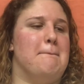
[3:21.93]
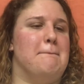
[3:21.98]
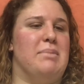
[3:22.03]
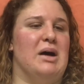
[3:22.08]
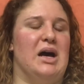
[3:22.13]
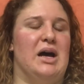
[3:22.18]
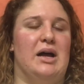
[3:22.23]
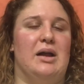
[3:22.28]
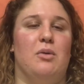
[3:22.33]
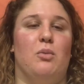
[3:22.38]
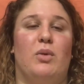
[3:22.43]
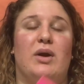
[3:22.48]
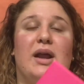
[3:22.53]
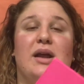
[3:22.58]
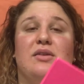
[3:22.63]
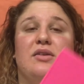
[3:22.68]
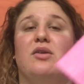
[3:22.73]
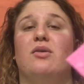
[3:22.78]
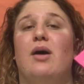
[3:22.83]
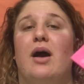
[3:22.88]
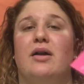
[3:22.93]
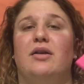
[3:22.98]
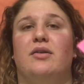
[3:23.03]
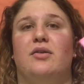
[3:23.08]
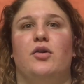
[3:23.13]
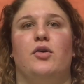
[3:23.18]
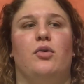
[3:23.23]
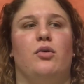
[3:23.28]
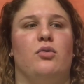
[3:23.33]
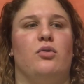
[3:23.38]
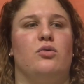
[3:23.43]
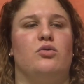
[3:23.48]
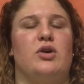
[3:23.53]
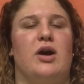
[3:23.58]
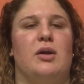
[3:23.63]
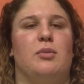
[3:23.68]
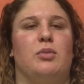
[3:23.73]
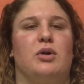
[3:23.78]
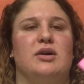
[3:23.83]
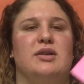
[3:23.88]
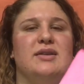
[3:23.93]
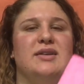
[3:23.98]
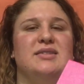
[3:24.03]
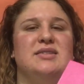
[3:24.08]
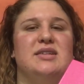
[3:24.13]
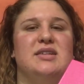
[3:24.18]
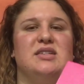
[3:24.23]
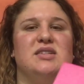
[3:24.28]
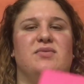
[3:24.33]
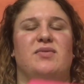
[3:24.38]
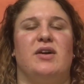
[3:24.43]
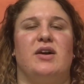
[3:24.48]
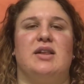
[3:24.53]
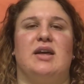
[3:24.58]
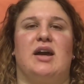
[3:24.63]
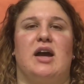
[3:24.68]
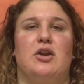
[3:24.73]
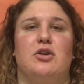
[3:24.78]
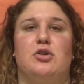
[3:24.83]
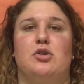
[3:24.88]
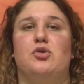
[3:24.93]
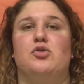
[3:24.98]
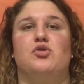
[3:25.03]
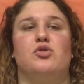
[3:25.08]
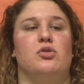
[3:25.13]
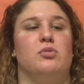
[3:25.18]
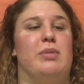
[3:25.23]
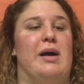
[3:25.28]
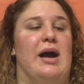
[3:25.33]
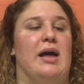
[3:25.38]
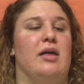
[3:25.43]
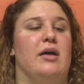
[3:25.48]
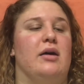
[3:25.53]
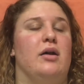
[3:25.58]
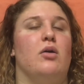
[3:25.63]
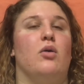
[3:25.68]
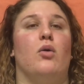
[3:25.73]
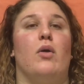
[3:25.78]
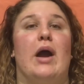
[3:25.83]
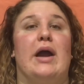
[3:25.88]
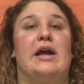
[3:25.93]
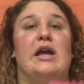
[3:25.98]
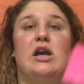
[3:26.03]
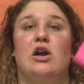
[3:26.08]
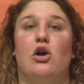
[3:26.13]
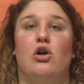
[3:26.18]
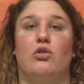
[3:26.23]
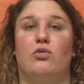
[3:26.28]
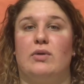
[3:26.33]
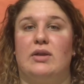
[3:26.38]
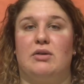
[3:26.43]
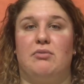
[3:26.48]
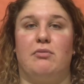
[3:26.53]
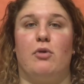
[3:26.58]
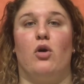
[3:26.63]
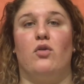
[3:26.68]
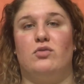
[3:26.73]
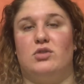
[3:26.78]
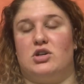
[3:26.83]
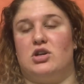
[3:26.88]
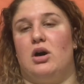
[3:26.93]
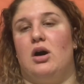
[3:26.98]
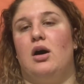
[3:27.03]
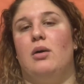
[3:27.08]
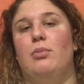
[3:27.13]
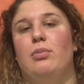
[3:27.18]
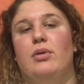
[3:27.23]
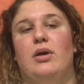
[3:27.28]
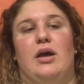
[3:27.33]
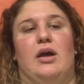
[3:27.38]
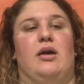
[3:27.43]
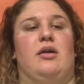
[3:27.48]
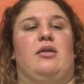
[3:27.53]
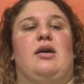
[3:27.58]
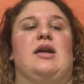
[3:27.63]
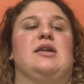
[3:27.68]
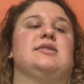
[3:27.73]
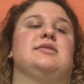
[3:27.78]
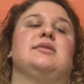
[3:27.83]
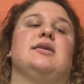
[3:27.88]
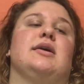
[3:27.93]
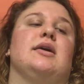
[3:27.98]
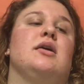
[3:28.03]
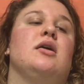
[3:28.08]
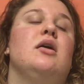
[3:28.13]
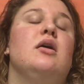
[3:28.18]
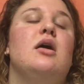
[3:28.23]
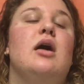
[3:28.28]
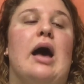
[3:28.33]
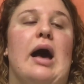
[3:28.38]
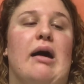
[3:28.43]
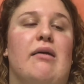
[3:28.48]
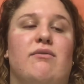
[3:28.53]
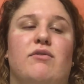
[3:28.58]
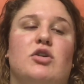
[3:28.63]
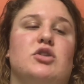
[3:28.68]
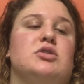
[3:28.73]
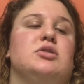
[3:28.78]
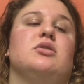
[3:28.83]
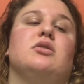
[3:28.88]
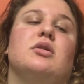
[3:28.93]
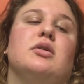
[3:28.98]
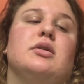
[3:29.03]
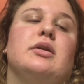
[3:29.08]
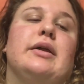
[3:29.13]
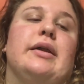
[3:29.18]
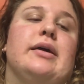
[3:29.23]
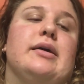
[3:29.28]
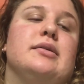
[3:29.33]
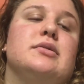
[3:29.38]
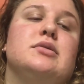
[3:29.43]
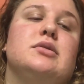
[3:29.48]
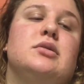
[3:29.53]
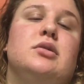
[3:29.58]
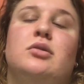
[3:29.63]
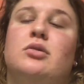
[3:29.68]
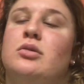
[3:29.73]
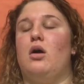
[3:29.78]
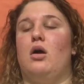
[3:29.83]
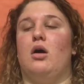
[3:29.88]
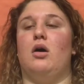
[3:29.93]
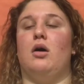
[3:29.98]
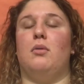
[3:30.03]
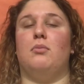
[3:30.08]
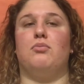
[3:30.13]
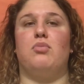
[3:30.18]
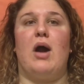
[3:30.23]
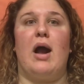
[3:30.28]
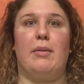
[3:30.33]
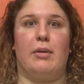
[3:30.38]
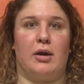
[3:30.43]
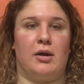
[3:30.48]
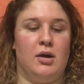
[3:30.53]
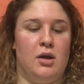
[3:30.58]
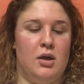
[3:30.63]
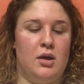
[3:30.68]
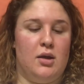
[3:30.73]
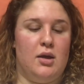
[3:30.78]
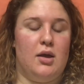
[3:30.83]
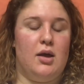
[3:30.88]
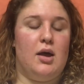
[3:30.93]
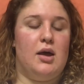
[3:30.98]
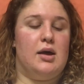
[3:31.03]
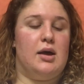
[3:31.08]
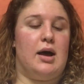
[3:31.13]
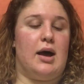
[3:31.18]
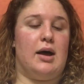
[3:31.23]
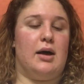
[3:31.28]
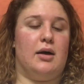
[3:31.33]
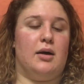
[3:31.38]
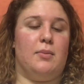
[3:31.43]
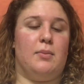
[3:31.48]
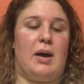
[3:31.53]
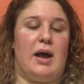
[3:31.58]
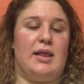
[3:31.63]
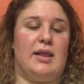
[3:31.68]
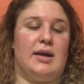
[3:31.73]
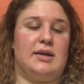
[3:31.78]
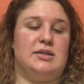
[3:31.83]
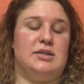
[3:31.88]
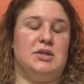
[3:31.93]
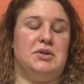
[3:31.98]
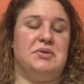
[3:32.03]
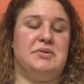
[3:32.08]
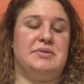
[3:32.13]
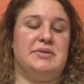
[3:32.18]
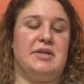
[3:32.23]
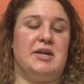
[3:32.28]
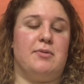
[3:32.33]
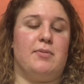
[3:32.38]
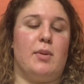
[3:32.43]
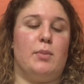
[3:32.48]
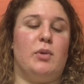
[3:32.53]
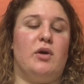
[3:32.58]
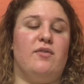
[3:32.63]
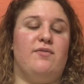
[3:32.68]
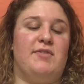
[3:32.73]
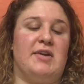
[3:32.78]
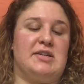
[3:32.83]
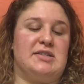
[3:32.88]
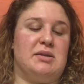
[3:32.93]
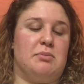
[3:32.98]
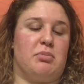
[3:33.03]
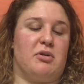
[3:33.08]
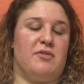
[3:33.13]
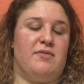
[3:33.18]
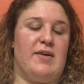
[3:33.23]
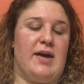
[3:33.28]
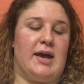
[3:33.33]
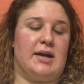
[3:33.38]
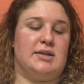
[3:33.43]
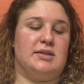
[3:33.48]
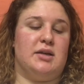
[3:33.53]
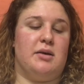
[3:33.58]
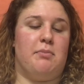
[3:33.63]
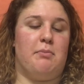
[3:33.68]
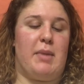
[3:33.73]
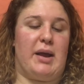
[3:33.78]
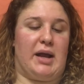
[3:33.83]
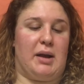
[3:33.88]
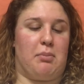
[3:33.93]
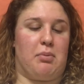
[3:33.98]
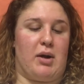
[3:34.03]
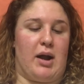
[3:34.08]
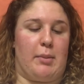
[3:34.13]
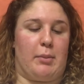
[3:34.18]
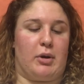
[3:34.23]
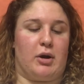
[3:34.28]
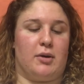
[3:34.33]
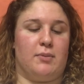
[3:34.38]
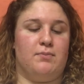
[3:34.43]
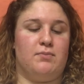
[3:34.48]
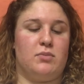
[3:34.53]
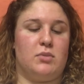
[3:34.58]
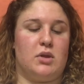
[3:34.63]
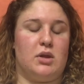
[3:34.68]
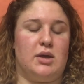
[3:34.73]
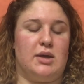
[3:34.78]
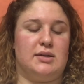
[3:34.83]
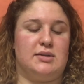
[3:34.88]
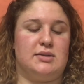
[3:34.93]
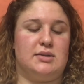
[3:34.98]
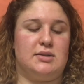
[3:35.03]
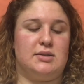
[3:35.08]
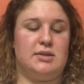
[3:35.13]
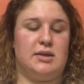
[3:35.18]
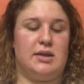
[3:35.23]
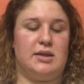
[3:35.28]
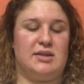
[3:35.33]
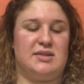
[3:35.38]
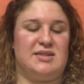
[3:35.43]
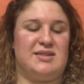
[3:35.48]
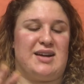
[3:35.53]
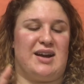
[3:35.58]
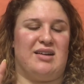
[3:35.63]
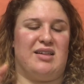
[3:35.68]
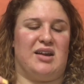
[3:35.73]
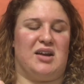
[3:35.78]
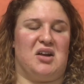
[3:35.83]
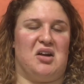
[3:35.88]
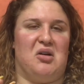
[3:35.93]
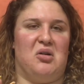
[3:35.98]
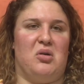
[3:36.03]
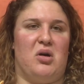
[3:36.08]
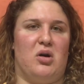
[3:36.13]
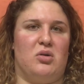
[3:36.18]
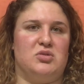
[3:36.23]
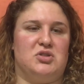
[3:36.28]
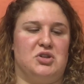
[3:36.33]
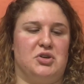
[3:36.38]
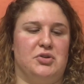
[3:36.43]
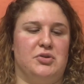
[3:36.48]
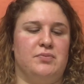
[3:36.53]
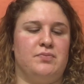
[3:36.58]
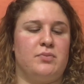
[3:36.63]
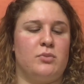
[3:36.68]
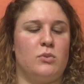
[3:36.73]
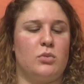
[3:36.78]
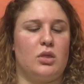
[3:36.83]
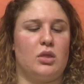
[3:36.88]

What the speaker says: But when I do try and wear this, and it's very like a neutral palette, or I can go really over the top, and it's like how versatile it is. Primer. I like to use the Rimmel Fix and Perfect Makeup Primer. It's in the style like 002.